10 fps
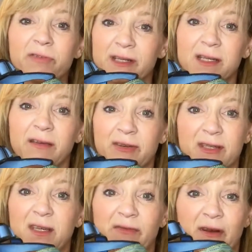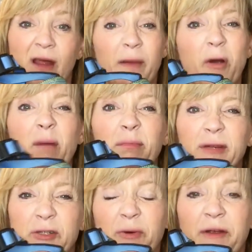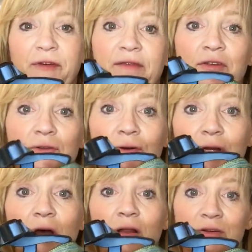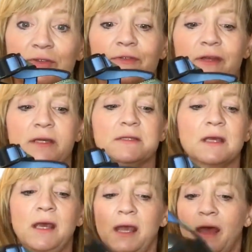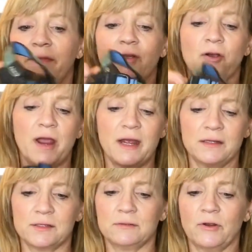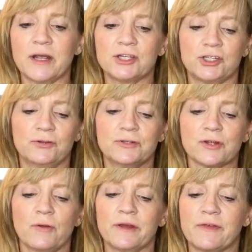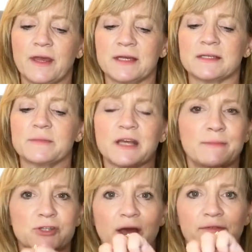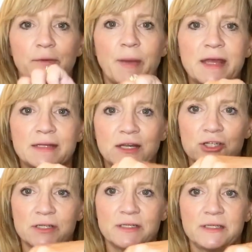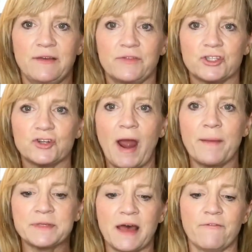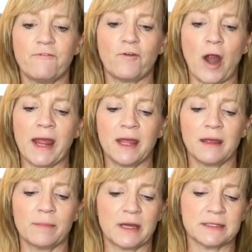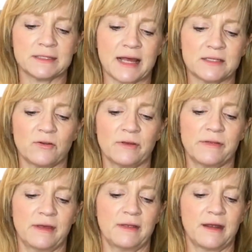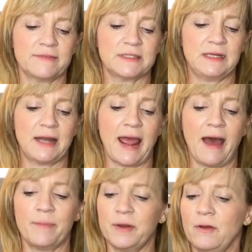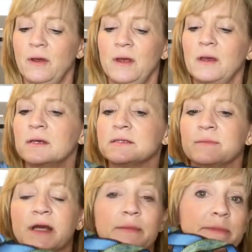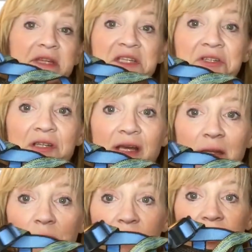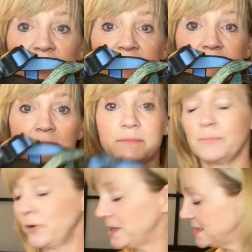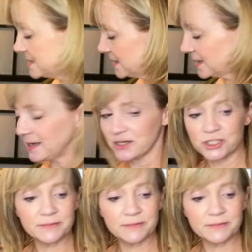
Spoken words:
Tevas even, like probably $25 to $30 for these. And they're great, great shoes. The only thing is sometimes you have to pay attention and see if the straps have fraying, because that's the only thing that I've seen happen sometimes. But these look like in pretty good, pretty decent condition.